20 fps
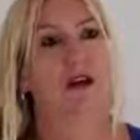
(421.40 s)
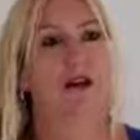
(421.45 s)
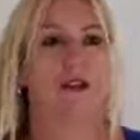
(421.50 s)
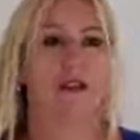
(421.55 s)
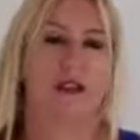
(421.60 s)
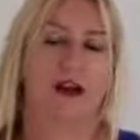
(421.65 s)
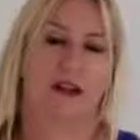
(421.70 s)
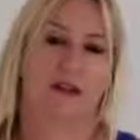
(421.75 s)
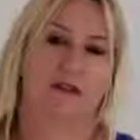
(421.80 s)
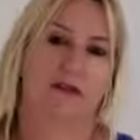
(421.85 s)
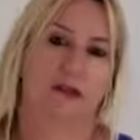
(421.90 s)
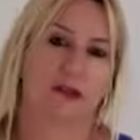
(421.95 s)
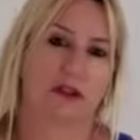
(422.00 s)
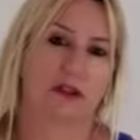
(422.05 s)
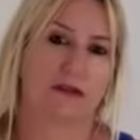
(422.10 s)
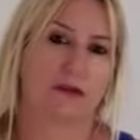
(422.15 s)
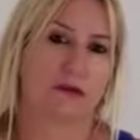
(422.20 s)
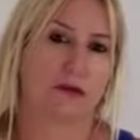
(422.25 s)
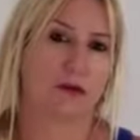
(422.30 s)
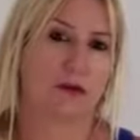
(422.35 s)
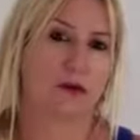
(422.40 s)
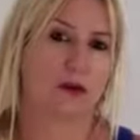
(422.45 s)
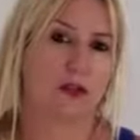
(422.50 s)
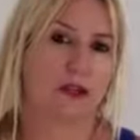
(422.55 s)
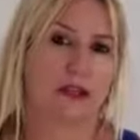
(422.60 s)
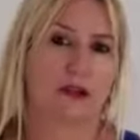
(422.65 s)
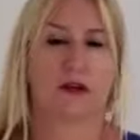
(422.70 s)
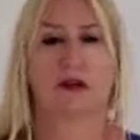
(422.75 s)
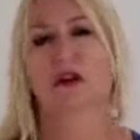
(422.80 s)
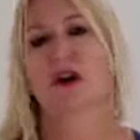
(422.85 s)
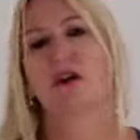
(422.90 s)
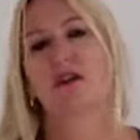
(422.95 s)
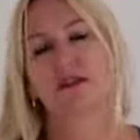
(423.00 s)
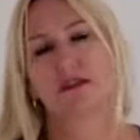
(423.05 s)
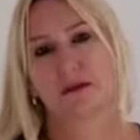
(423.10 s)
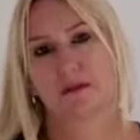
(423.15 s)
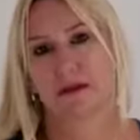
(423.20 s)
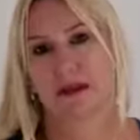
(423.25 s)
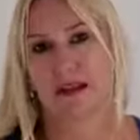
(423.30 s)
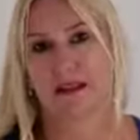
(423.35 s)
than if you live rurally. It could
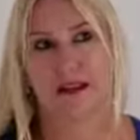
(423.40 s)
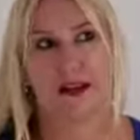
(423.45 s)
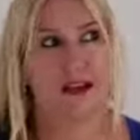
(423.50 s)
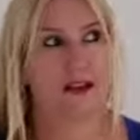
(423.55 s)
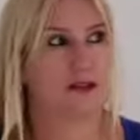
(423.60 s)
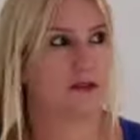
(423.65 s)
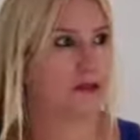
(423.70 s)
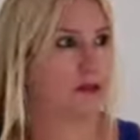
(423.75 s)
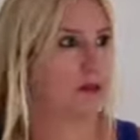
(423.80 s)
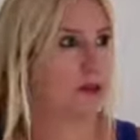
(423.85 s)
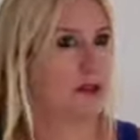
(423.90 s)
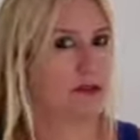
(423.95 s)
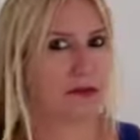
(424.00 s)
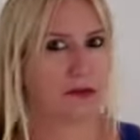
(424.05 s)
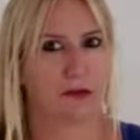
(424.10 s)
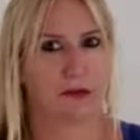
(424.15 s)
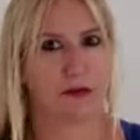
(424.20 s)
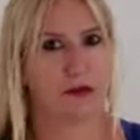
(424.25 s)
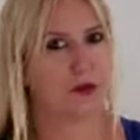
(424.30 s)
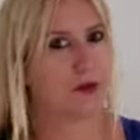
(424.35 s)
also be that if you live rural,